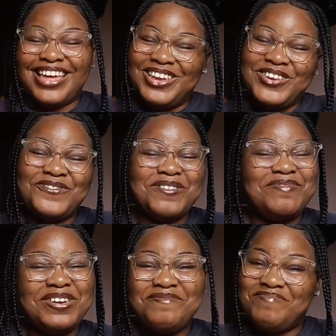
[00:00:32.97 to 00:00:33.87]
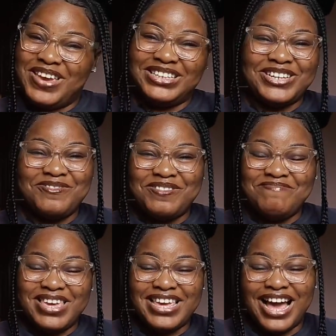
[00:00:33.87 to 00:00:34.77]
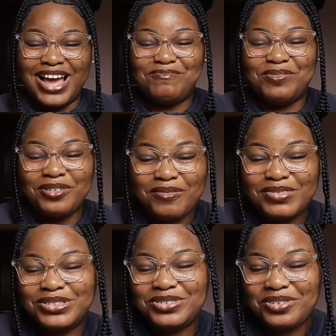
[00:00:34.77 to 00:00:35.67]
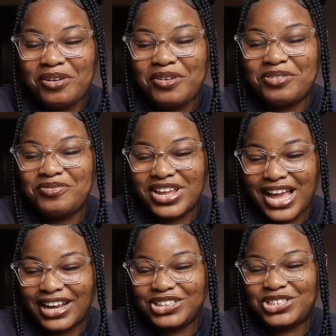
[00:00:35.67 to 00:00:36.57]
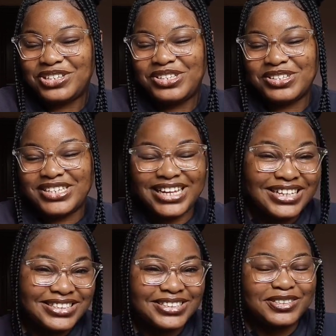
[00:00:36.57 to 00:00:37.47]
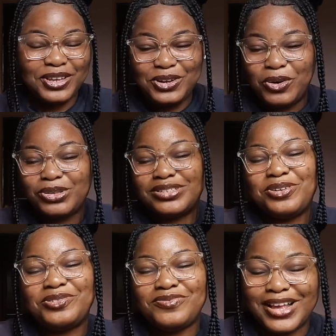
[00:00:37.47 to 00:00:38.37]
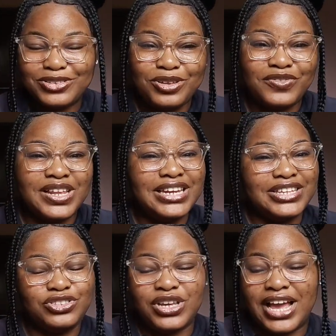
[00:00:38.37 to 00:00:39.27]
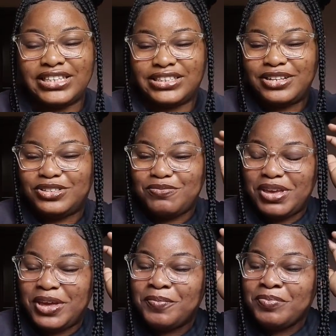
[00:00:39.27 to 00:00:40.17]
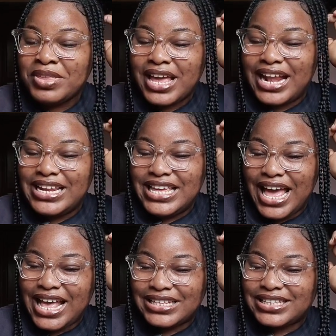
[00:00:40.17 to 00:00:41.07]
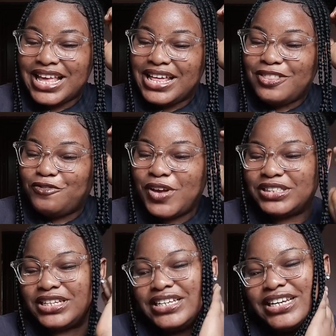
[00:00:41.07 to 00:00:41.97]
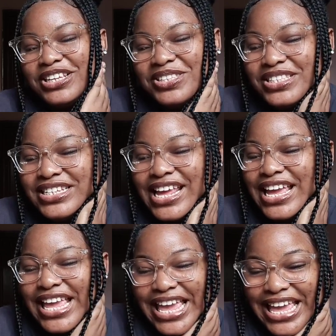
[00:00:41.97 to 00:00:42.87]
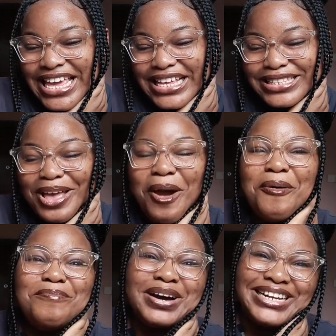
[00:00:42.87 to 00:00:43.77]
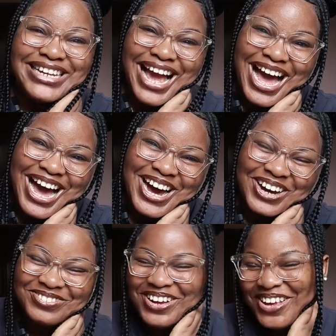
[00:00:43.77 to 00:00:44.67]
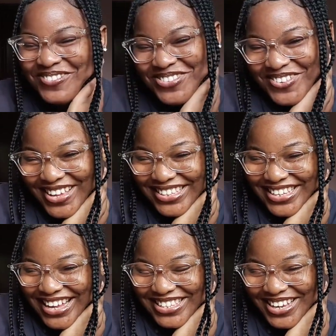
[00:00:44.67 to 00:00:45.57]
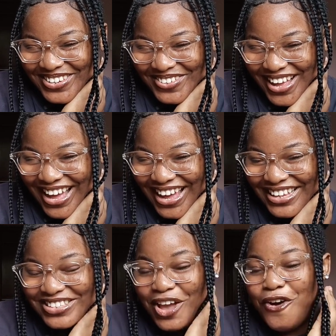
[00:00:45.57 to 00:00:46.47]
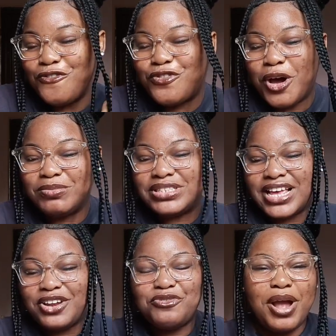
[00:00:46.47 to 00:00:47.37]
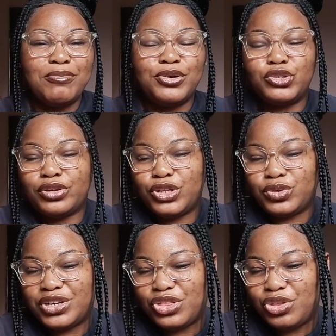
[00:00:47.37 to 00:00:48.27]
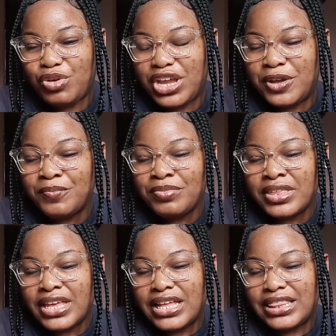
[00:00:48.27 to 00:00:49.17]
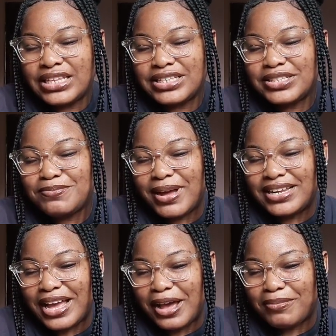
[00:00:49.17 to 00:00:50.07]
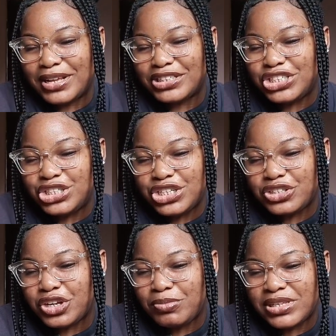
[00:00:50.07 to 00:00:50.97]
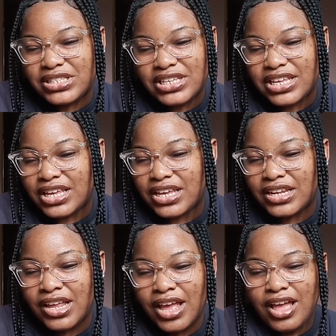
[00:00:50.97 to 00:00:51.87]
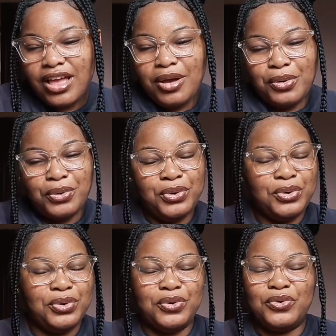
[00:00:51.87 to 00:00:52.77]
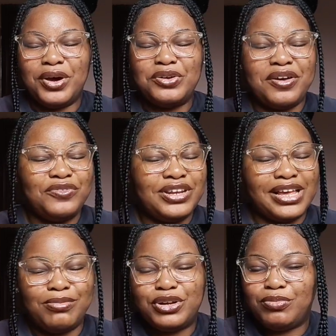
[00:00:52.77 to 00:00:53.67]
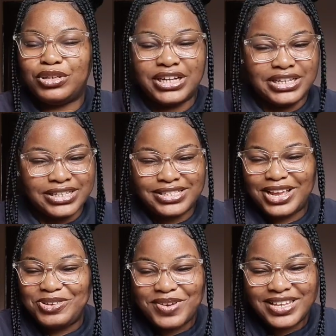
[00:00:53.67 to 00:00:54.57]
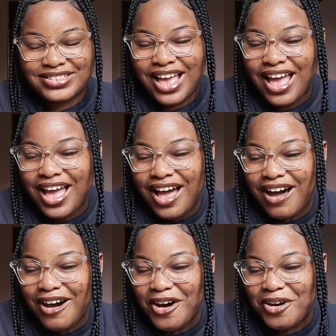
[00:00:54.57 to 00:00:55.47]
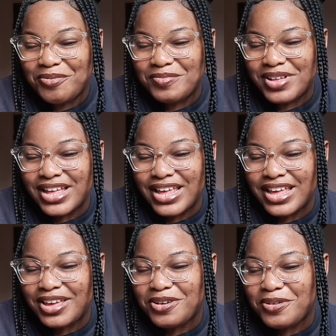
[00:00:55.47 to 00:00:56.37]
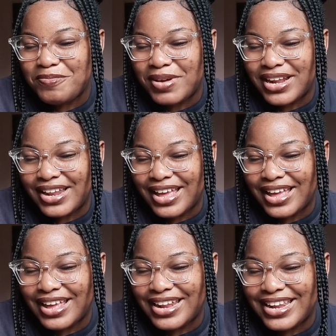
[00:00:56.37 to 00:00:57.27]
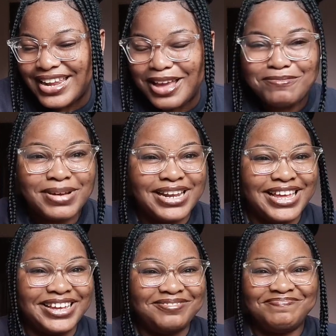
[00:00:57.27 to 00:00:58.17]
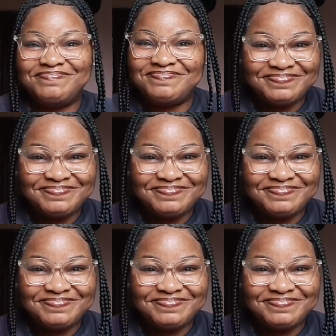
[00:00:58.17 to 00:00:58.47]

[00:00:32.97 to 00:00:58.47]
Thank you for being patient with me. I promised you all a reaction to this, you know, to the rest of the list you guys sent to me. And yes, the first on the list today is Madame. I am so excited, you guys, from Sanremo 2023. This is Madame, and she's gonna be singing. Ooh, why do I feel like I'm gonna butcher this? Anyways, Hill Bene Nemale.